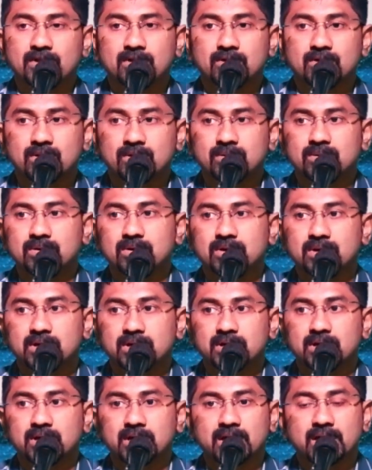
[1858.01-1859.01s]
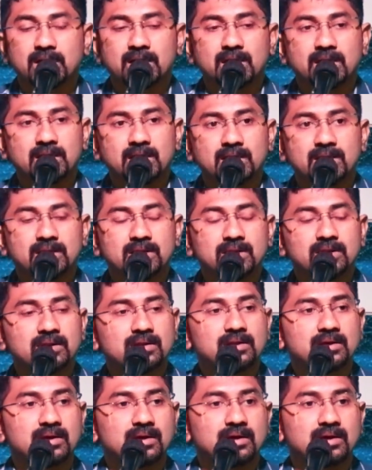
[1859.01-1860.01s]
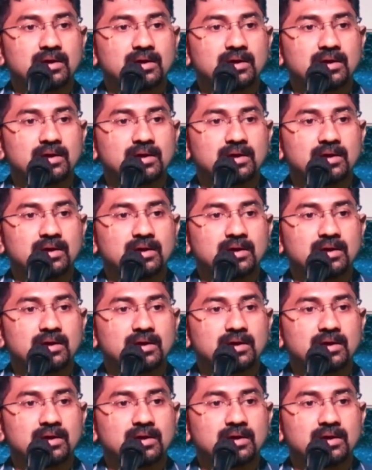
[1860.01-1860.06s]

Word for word: you know in